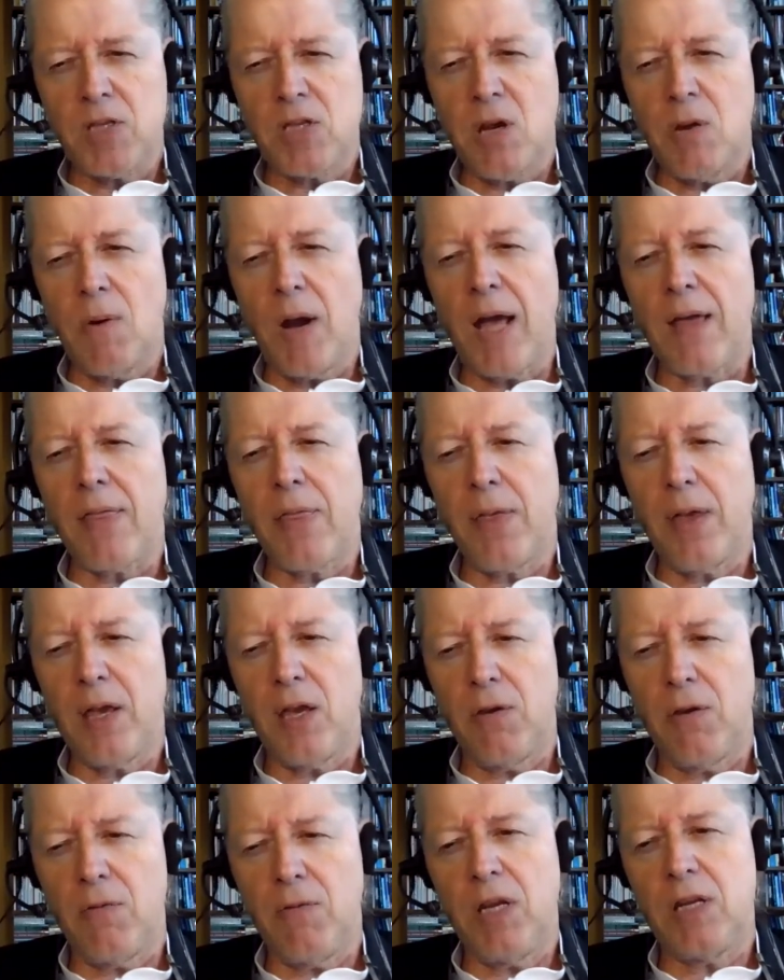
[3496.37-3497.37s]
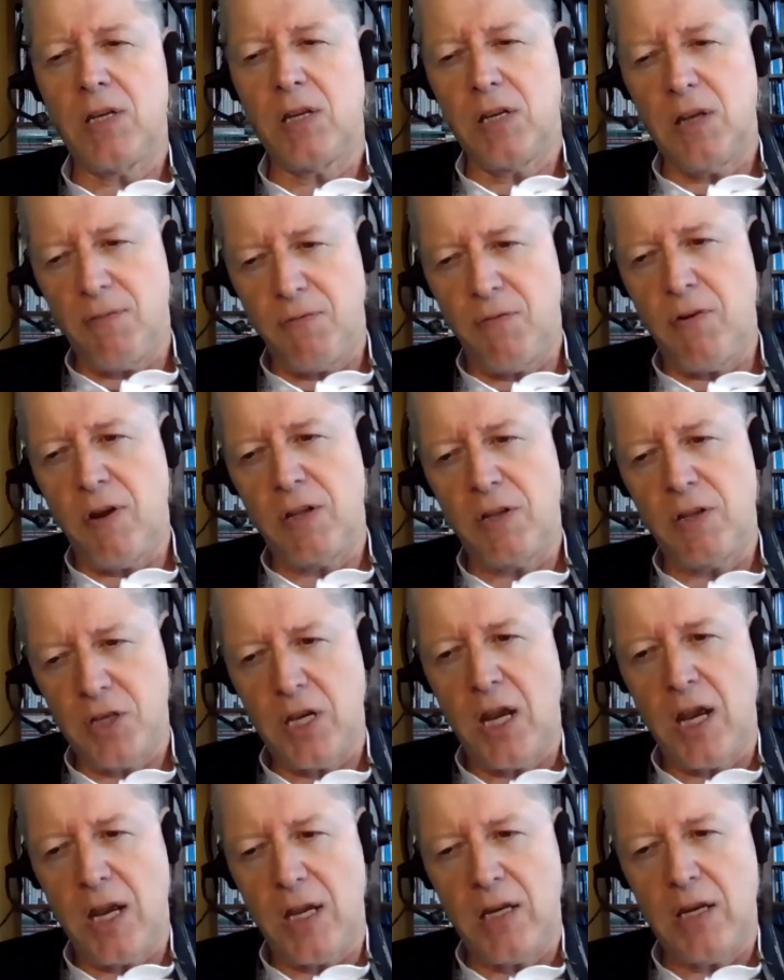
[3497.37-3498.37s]
so I think you need to
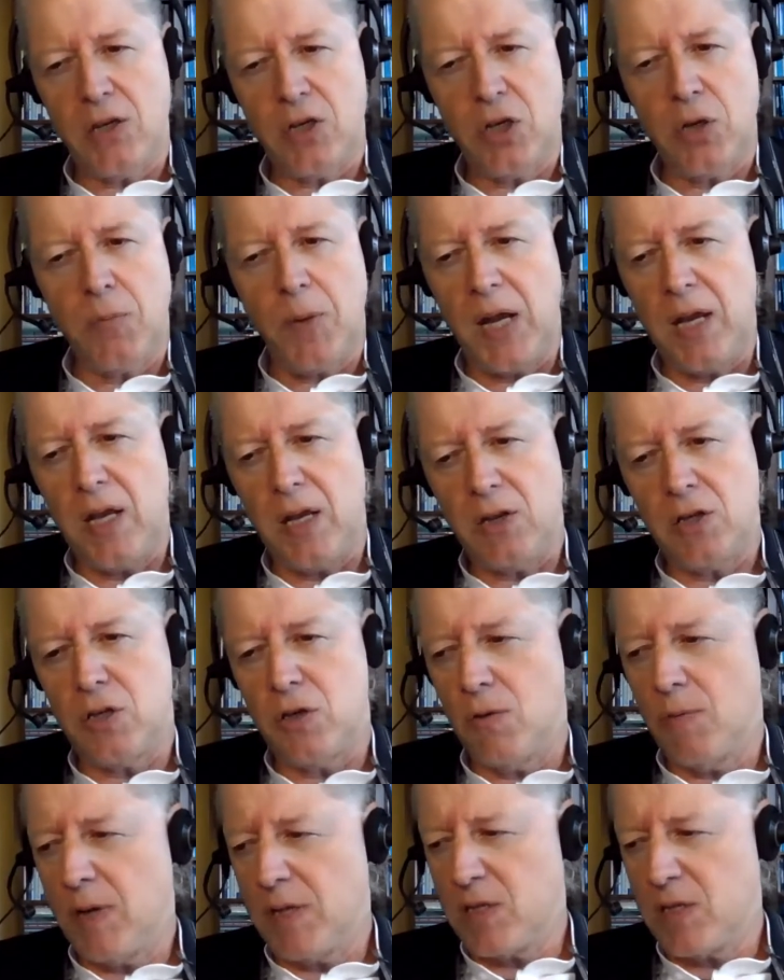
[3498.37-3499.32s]
differentiate issue by issue,